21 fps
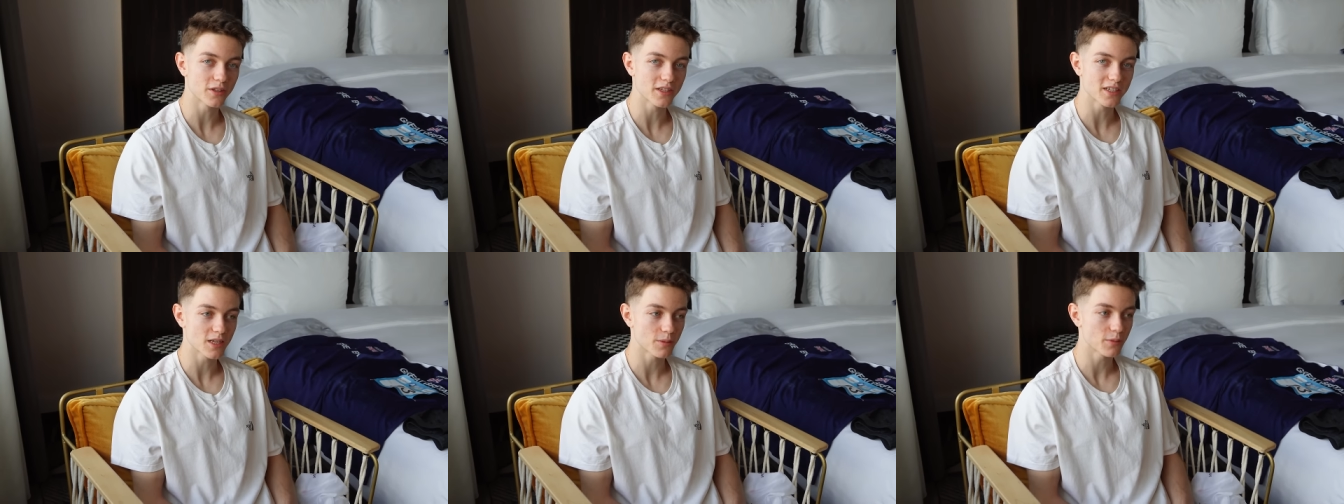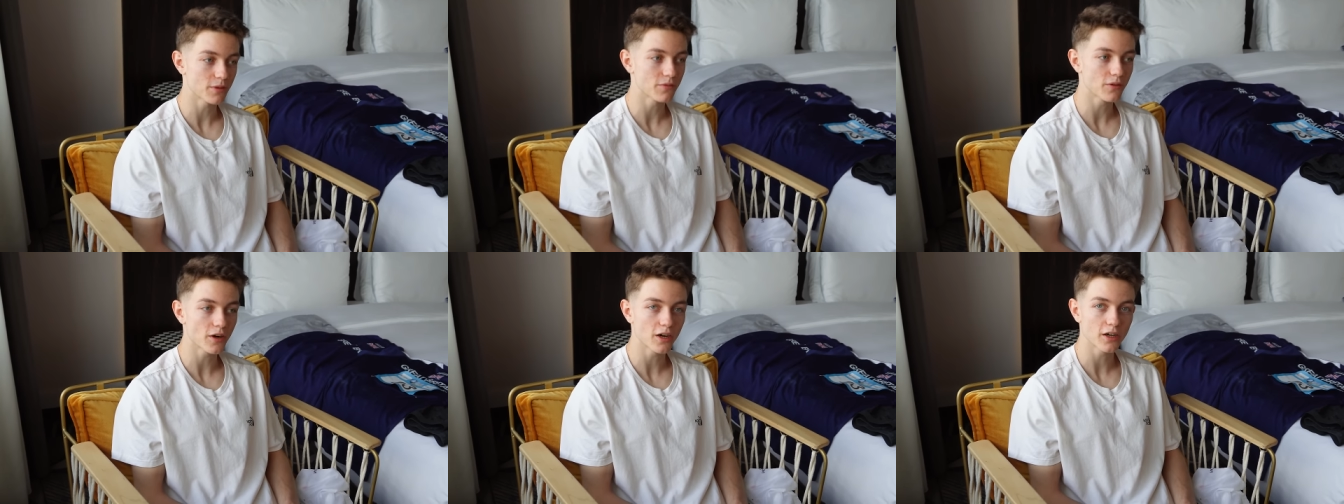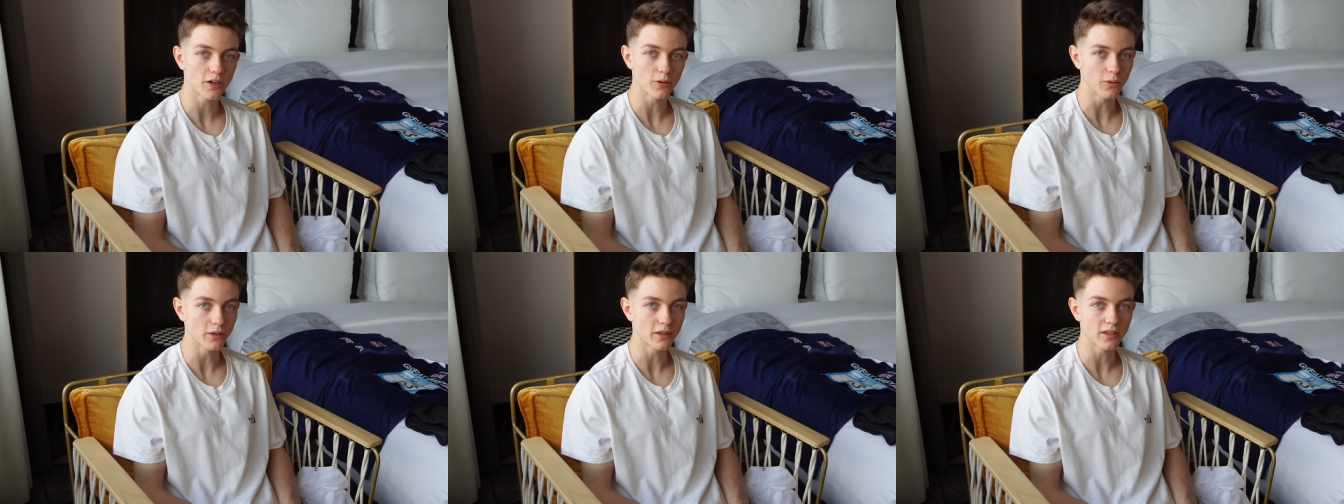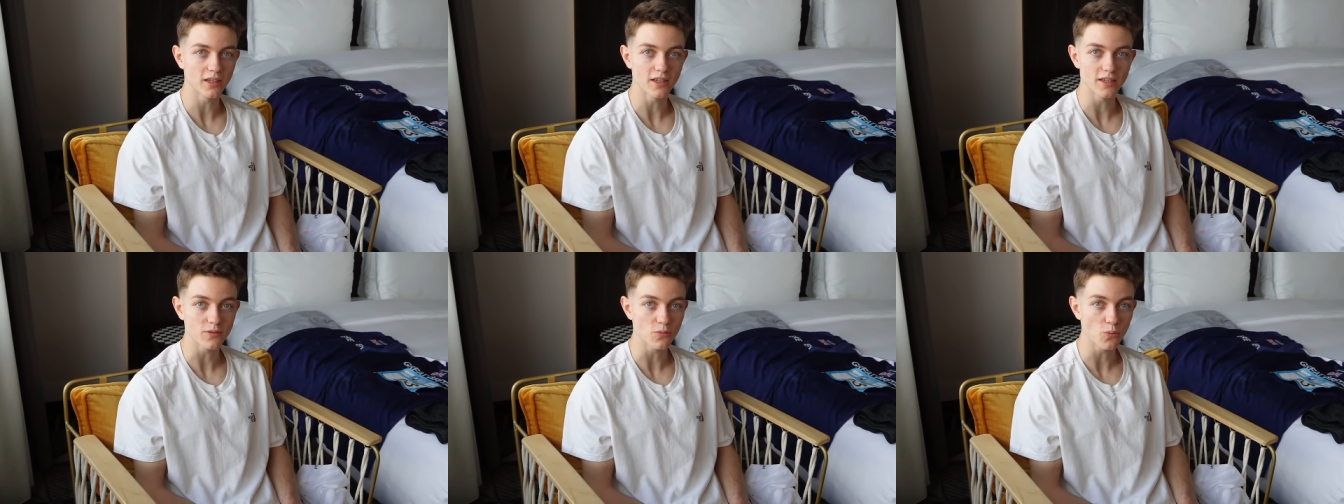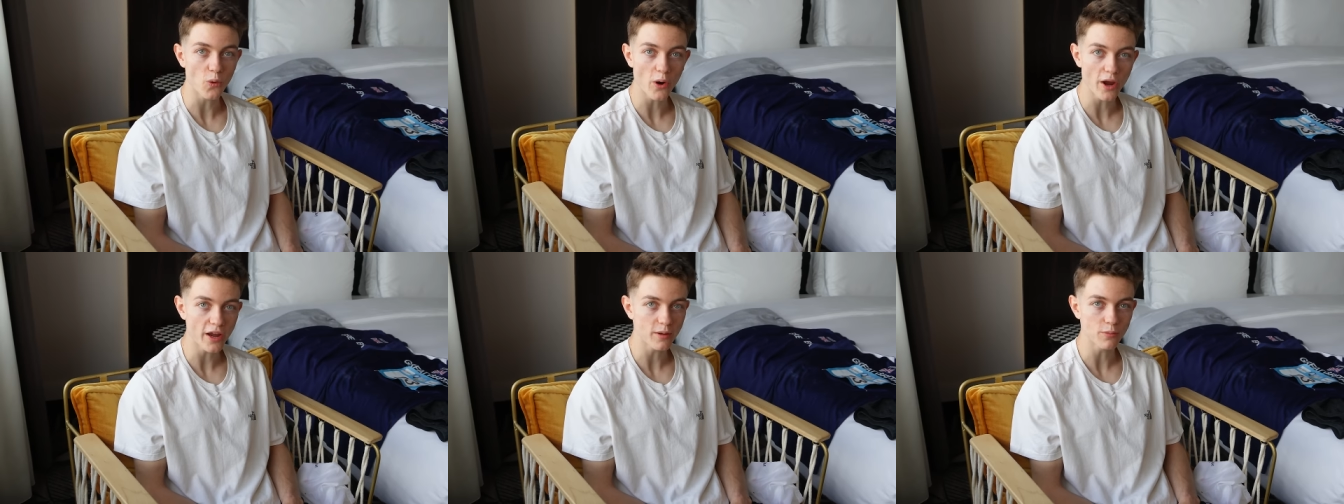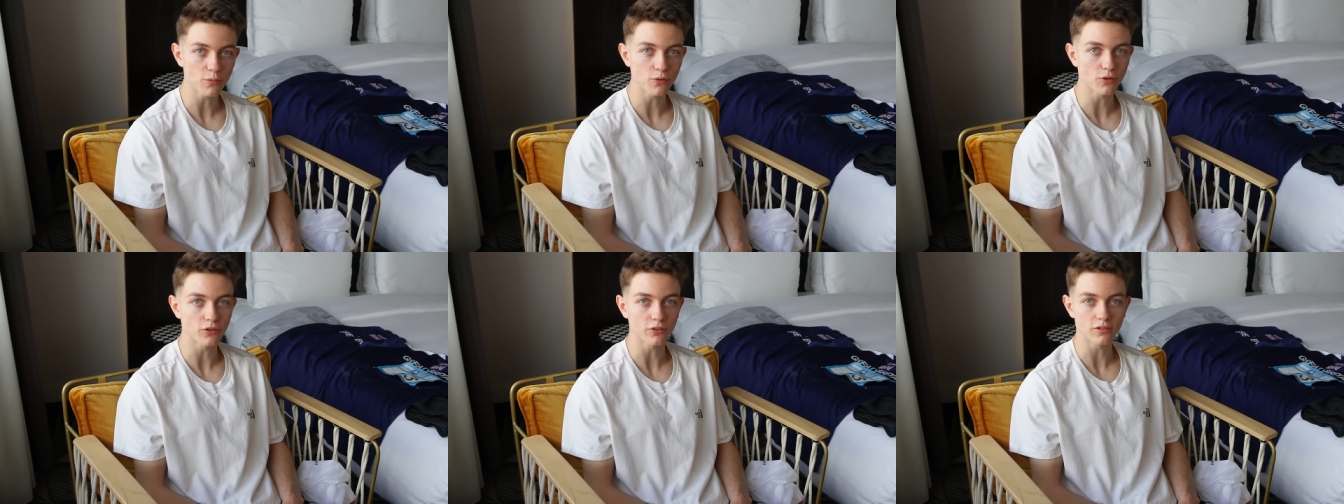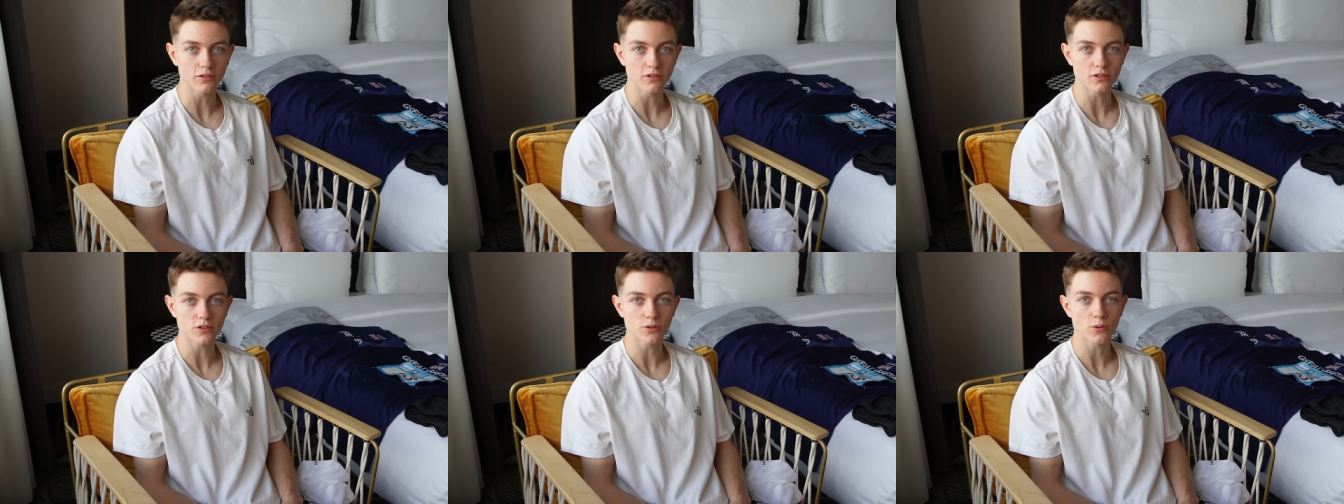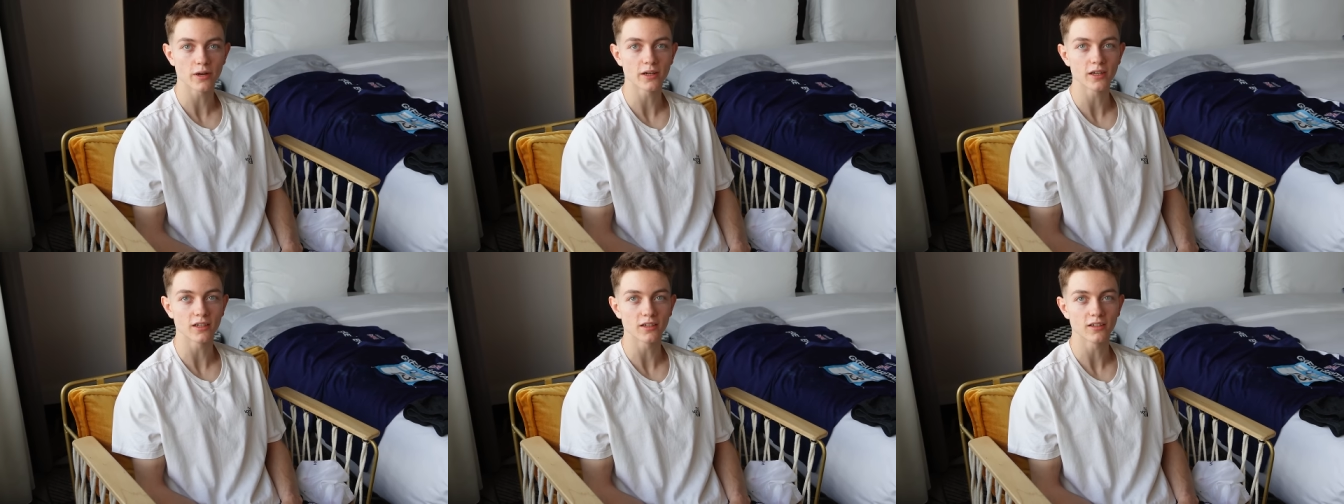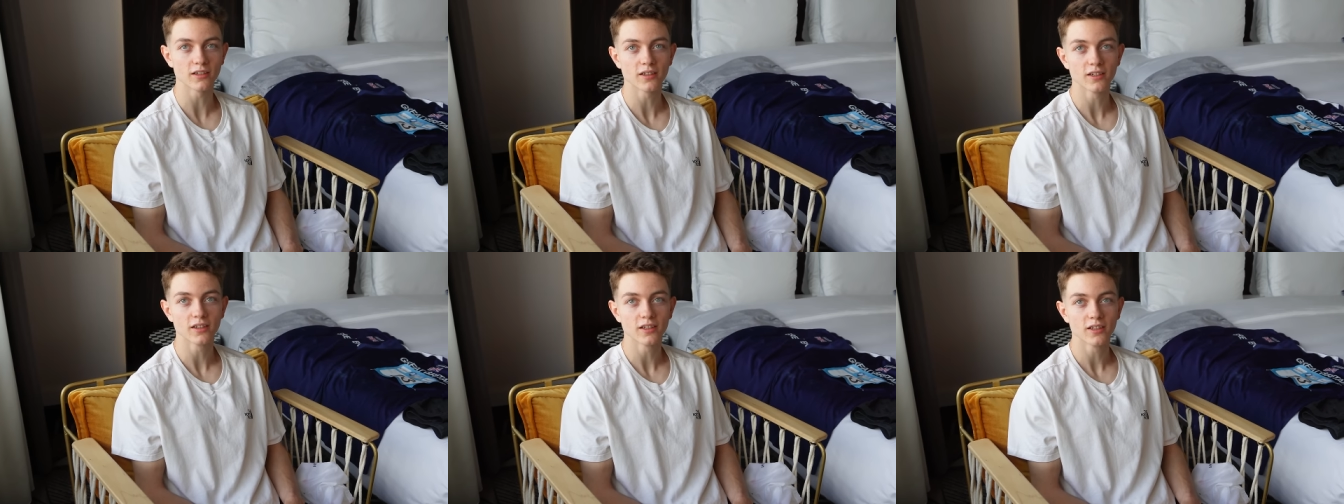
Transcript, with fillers: the semi-final and there's way more than 20,